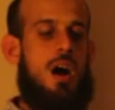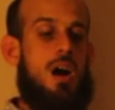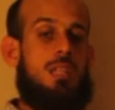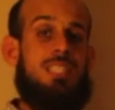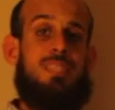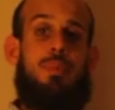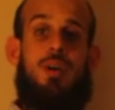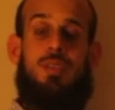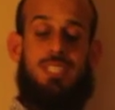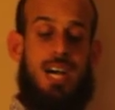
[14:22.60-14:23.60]
Allah
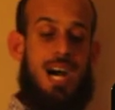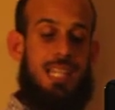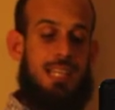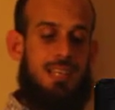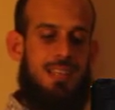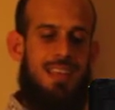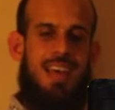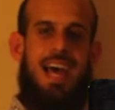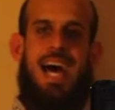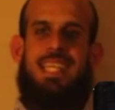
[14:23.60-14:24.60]
subhanahu wa ta'ala
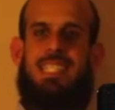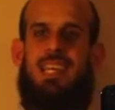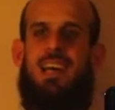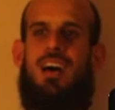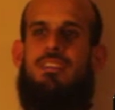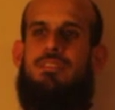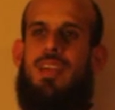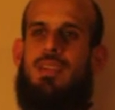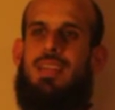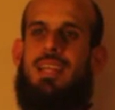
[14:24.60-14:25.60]
has a
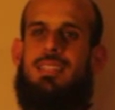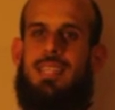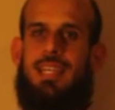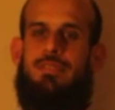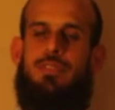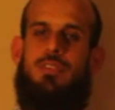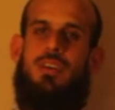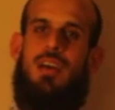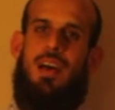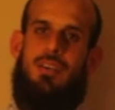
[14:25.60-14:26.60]
very
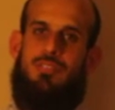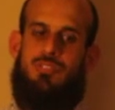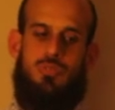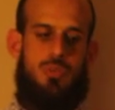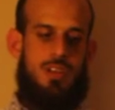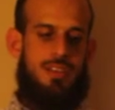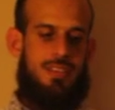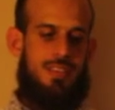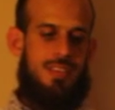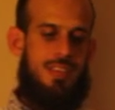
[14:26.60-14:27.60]
insightful surah,
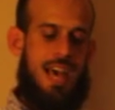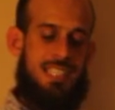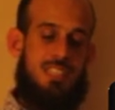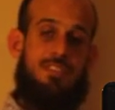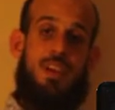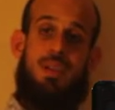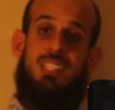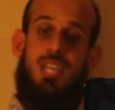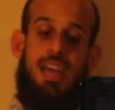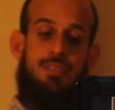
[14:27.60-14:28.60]
has a very
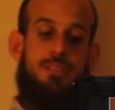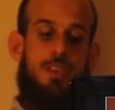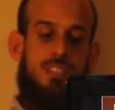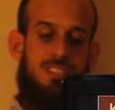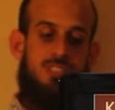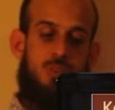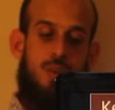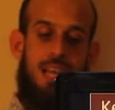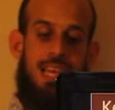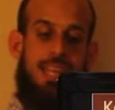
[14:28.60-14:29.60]
insightful verse in
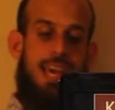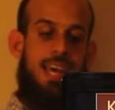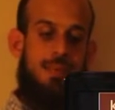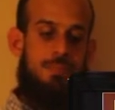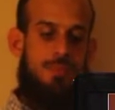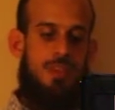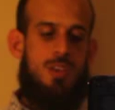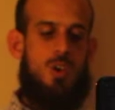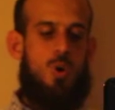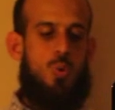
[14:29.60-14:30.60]
Surah Al-An'am
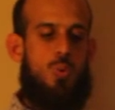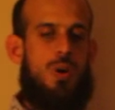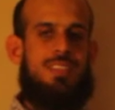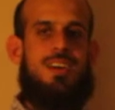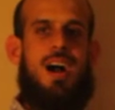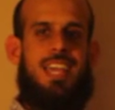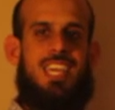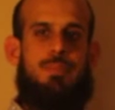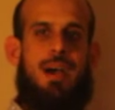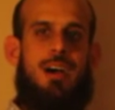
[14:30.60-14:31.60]

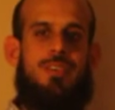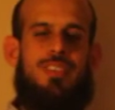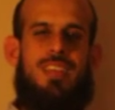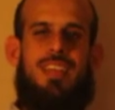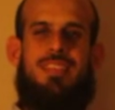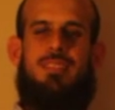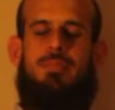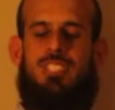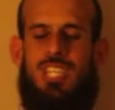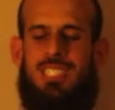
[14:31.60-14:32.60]
talking about the
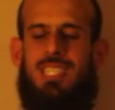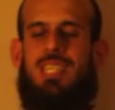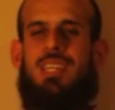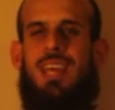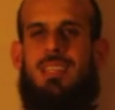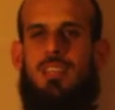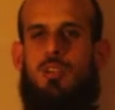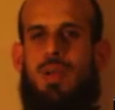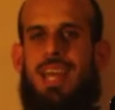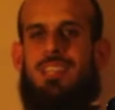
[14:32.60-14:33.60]
majestic and the
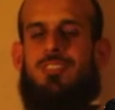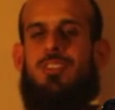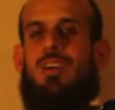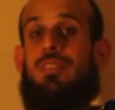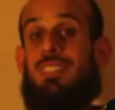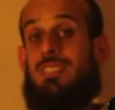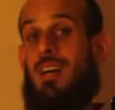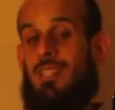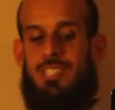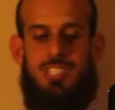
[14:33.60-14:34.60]
grandeur of His
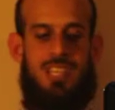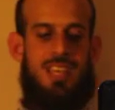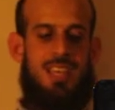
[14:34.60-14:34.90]
knowledge.